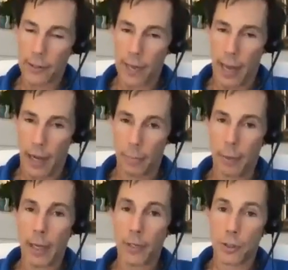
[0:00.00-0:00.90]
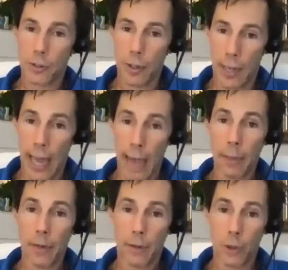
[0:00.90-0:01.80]
exactly. Because the
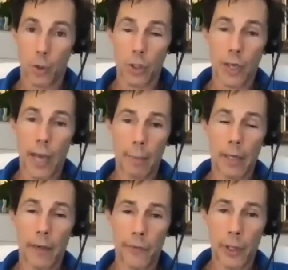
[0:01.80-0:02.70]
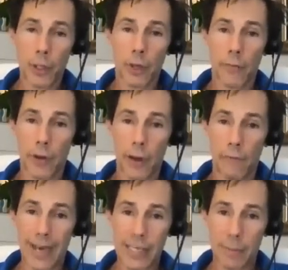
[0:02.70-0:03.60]
Gammon, the George Gammon definition of an
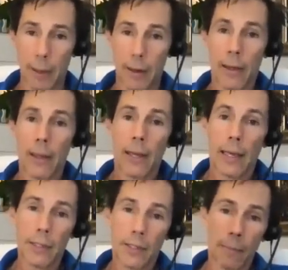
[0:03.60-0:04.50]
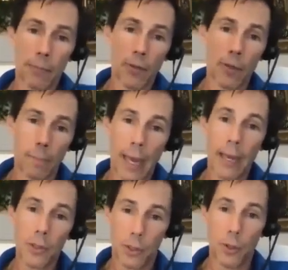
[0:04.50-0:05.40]
investment is something that
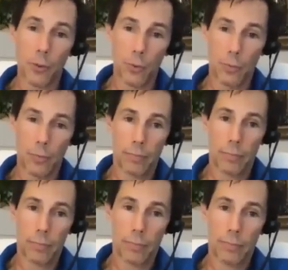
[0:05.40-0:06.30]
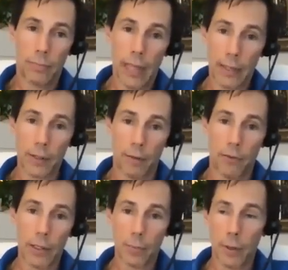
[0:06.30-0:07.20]
pays you. That's an right.
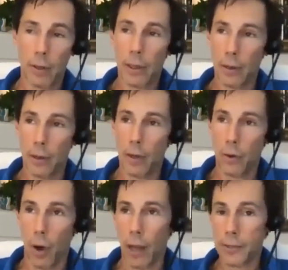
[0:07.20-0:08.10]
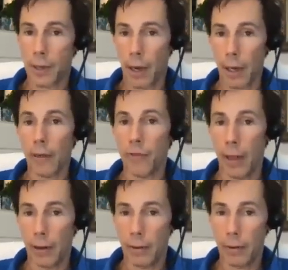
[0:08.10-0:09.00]
investment in in your eyes, and I love
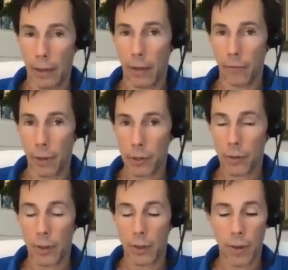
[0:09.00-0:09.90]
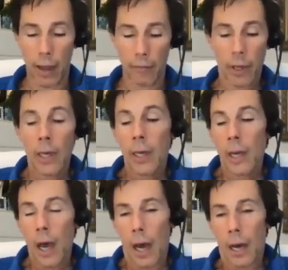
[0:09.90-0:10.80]
that that definition that you have.
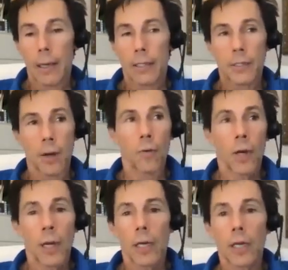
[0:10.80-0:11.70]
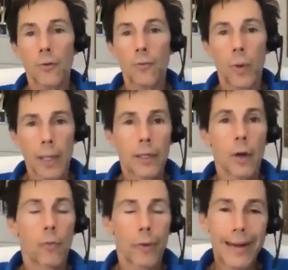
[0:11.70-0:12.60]
Uh, so you really
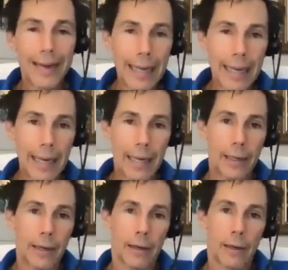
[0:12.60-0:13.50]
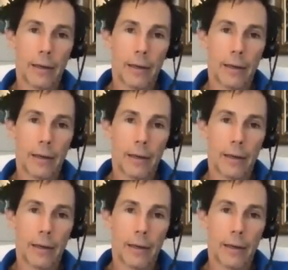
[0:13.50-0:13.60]
don't need